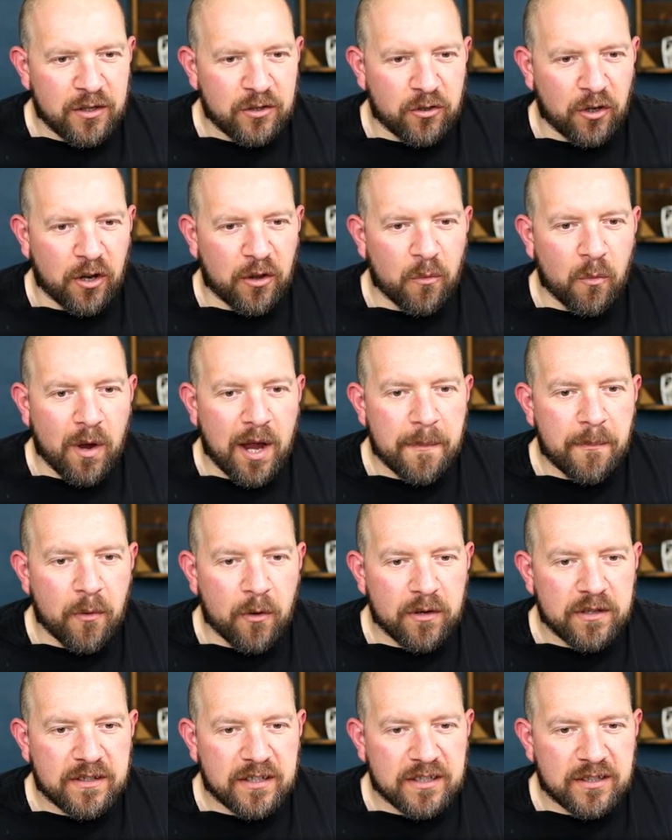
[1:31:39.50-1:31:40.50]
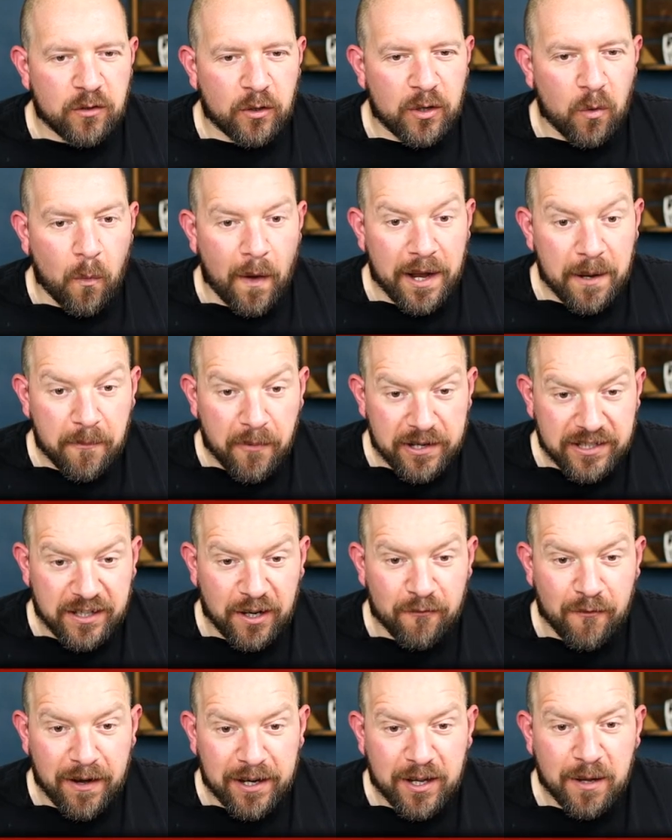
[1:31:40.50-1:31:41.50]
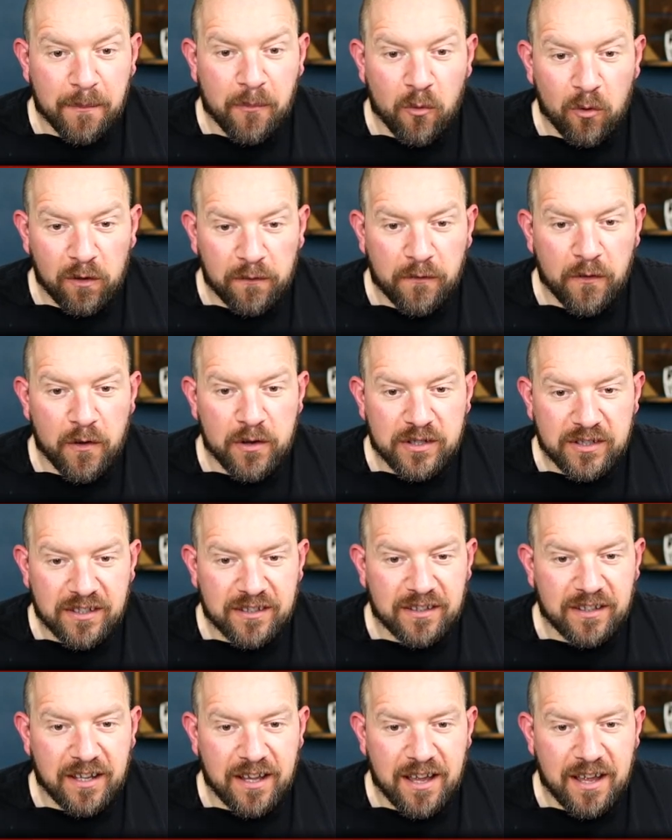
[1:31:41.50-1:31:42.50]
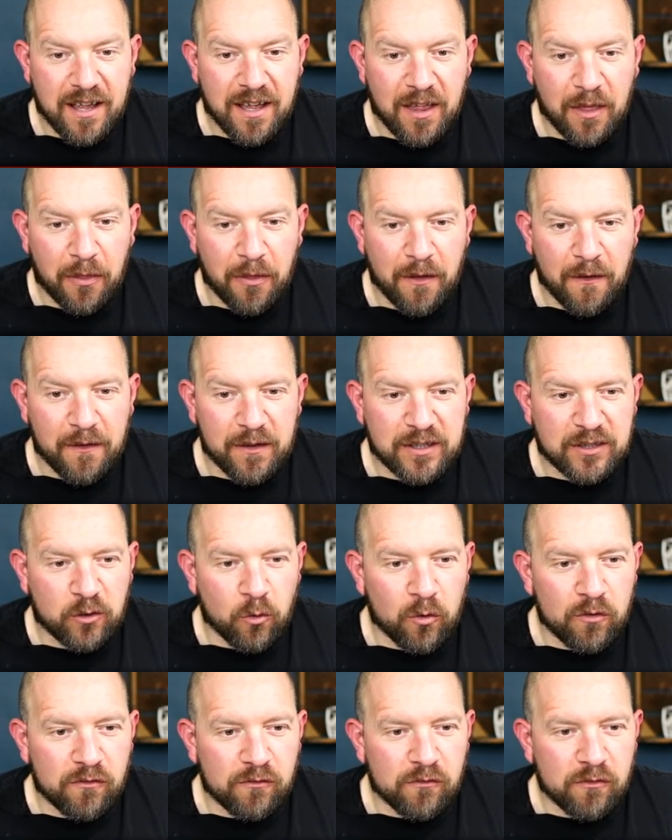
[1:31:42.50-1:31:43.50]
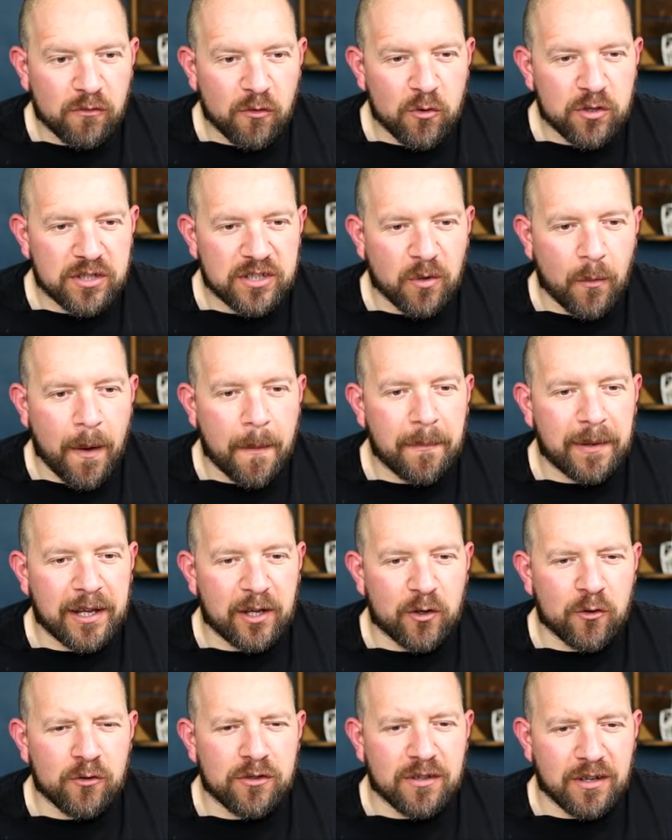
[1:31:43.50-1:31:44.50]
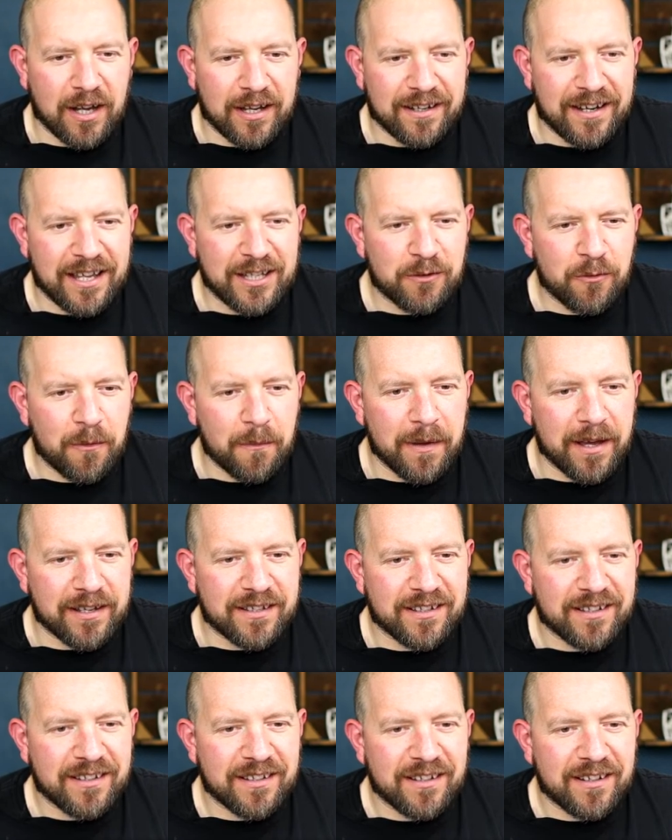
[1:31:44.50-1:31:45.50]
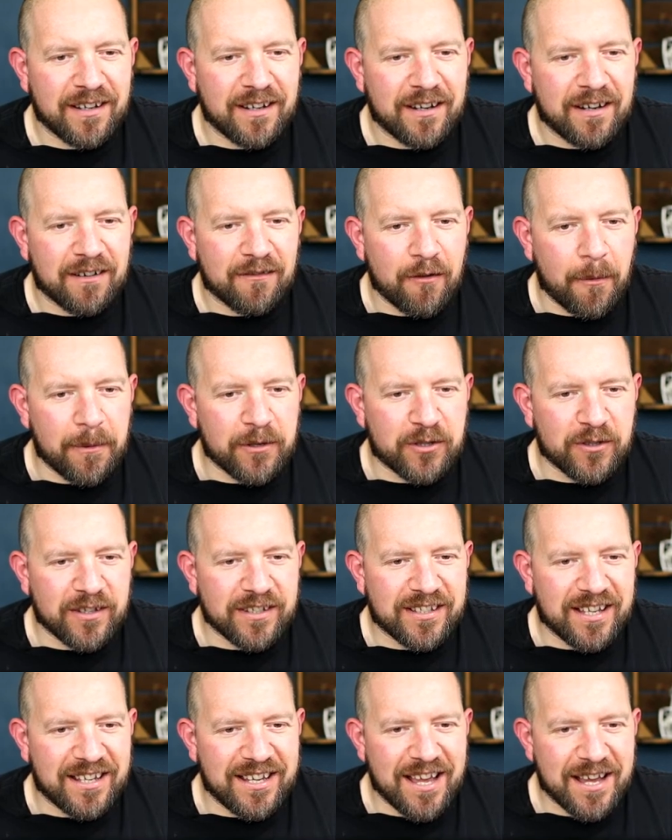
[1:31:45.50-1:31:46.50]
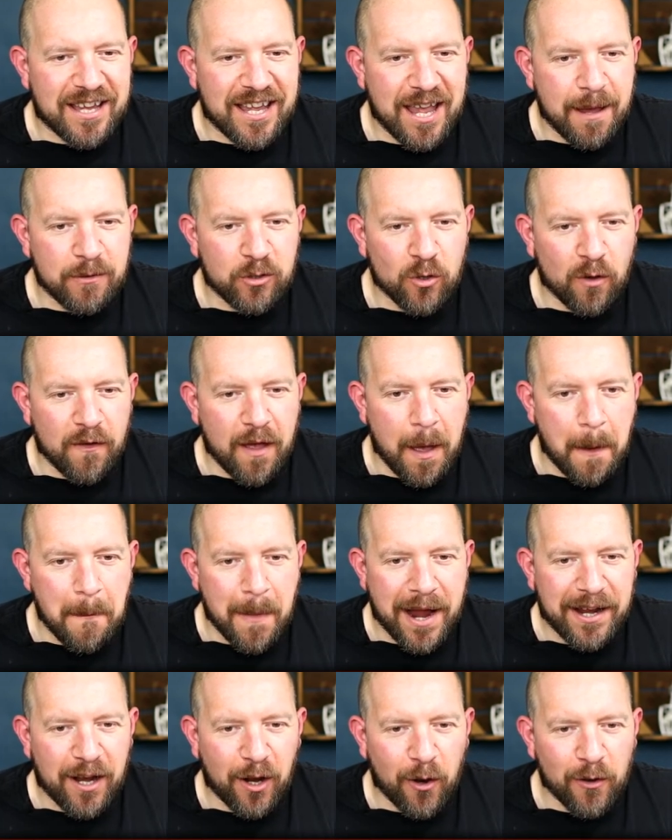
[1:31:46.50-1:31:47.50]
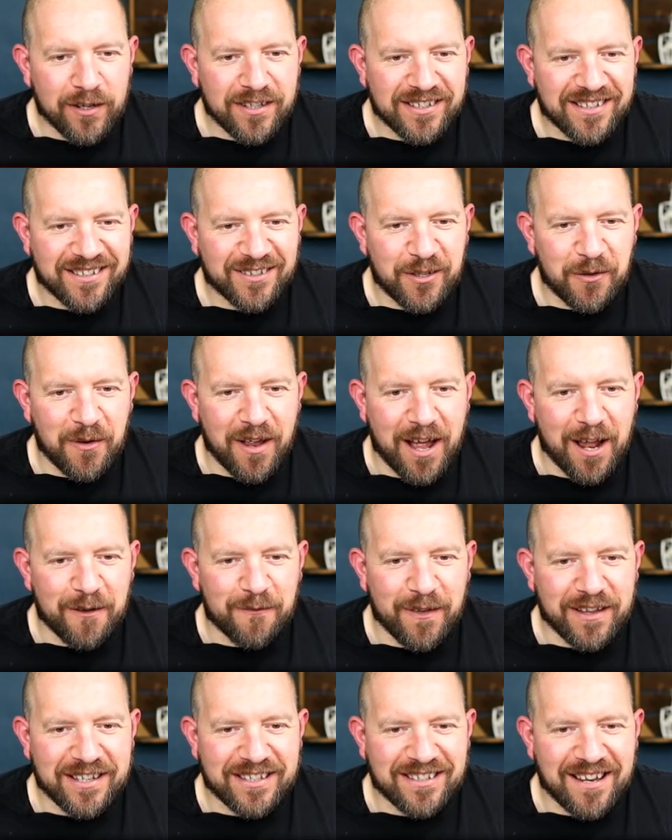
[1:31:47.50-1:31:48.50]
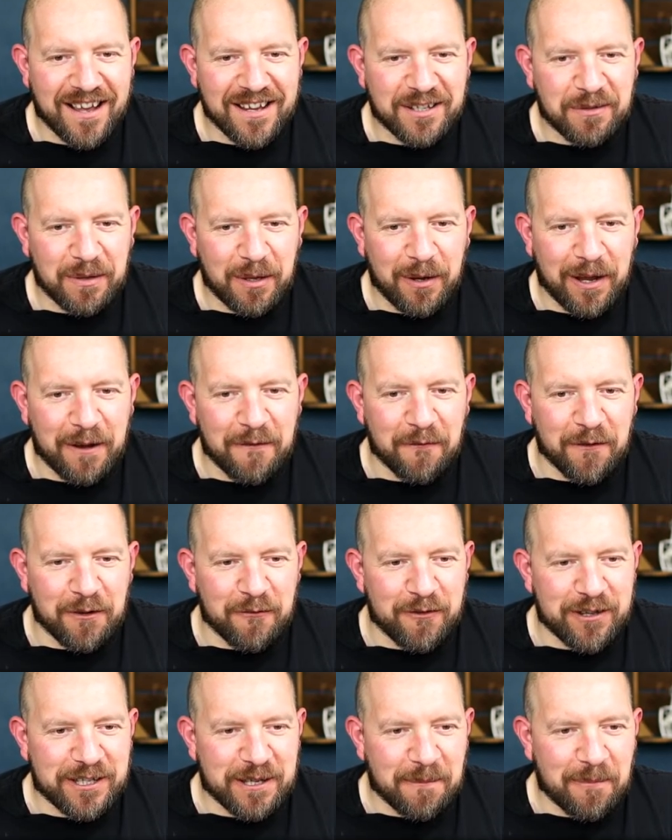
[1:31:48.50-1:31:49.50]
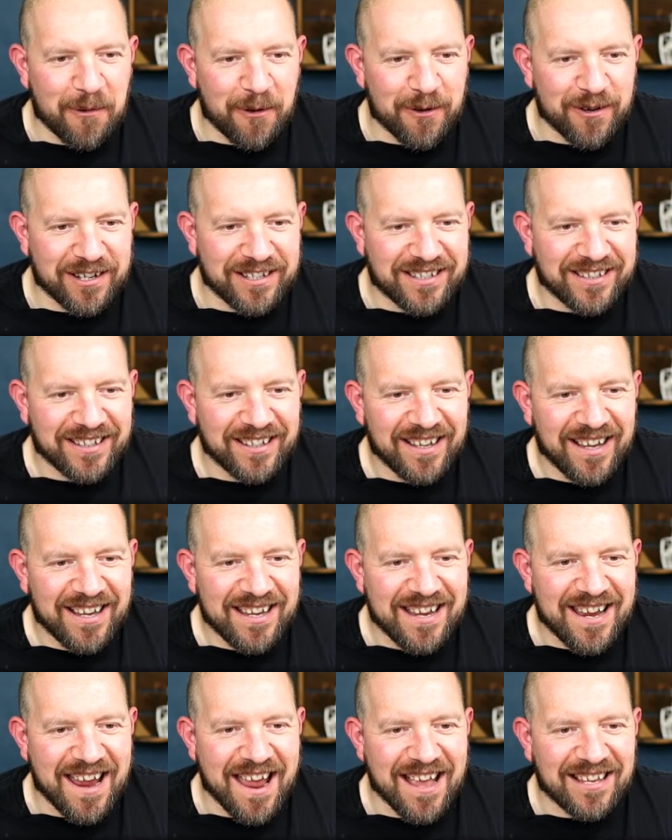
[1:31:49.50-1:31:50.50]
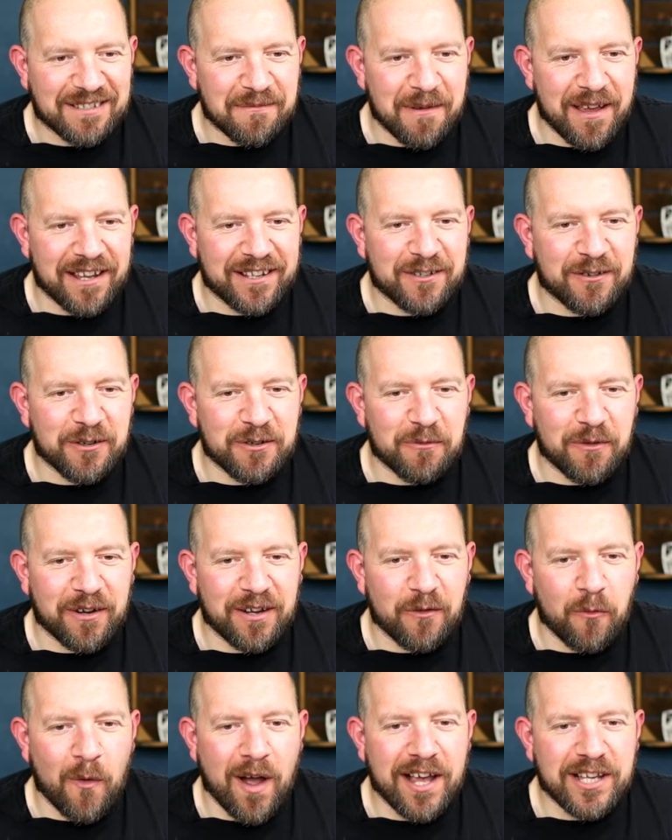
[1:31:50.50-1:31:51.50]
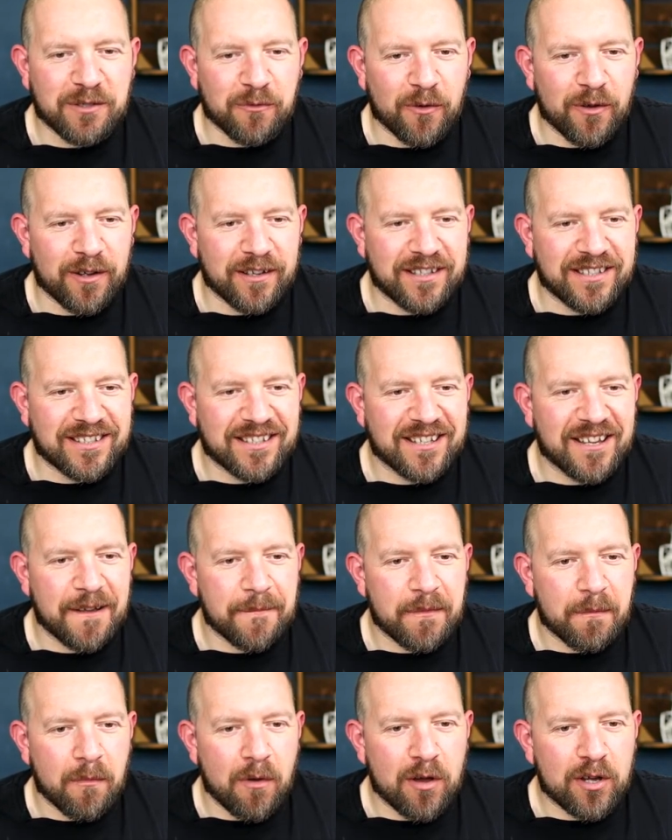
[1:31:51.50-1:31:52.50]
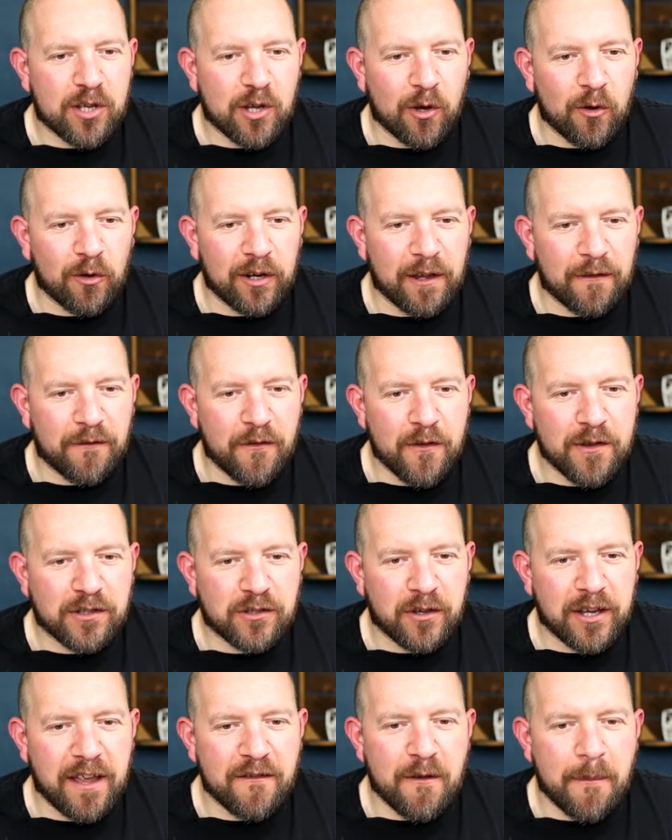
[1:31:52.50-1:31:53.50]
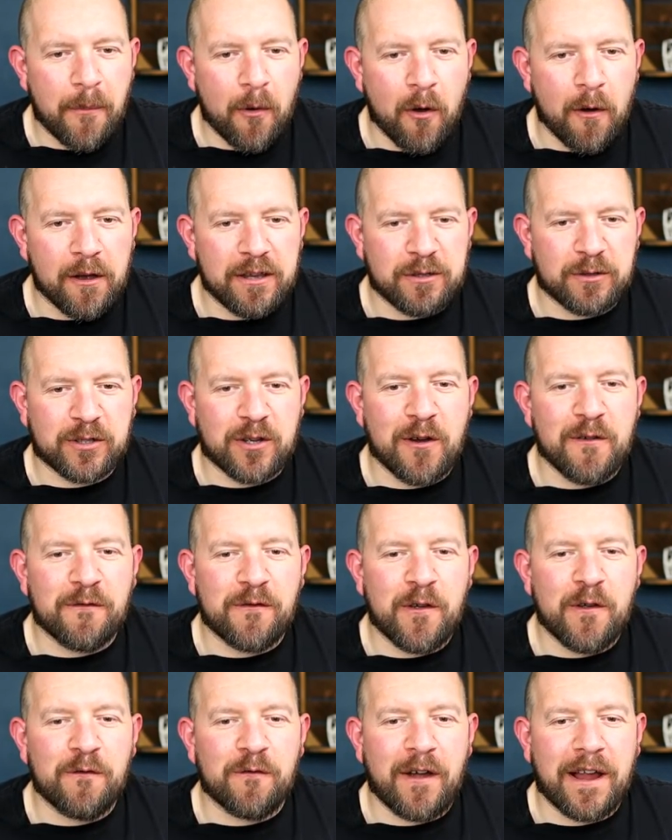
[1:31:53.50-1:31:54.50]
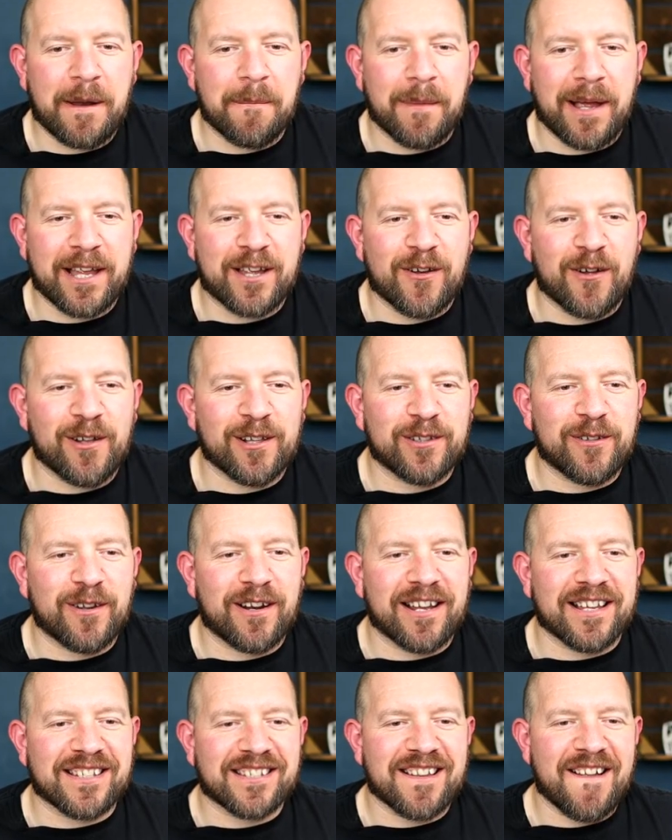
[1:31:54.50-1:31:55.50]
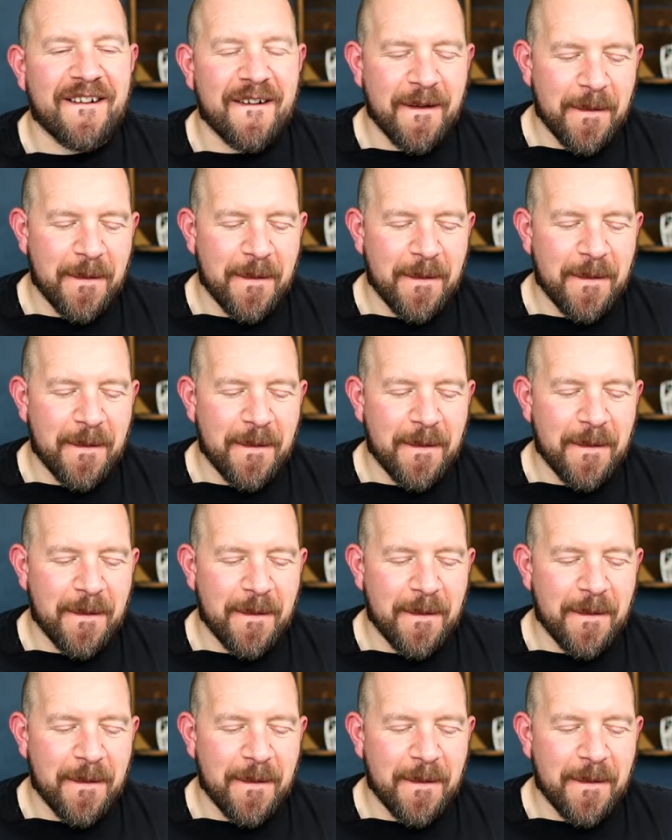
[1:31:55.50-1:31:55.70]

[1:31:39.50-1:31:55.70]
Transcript: Jonathan Whiteborn says, saw the wedding present at Red Cabal first. Uh, Stone Roses at Wembley. Good, nice one, mate. Robert Zung saying, yeah, game's over, a minor loss. Do not advance tanks without infantry support. Yes, mate, good, wise words. Mark Coley, first song he ever bought is Kung Fu Fighting by Carl Douglas.